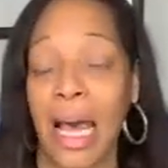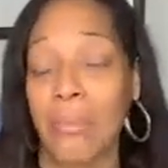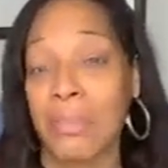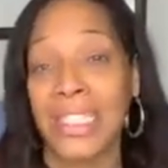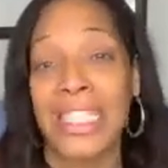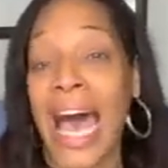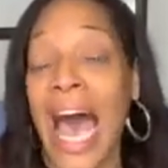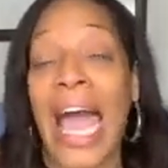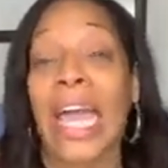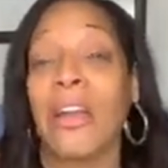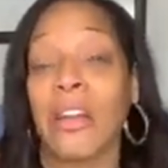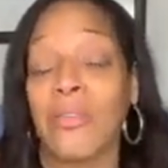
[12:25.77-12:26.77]
I'm
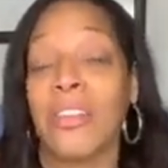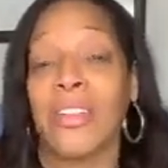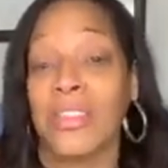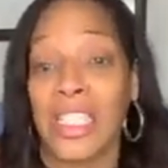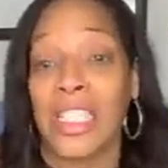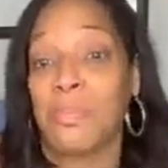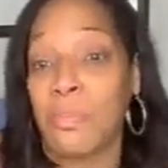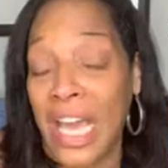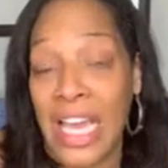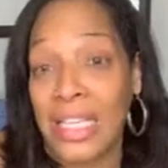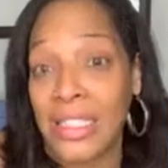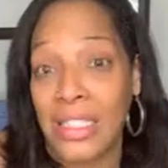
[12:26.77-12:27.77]
tired of this
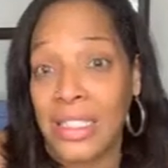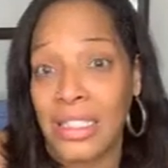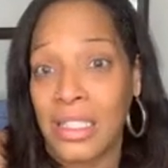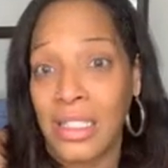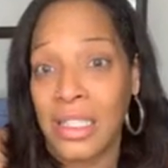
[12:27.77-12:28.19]
space.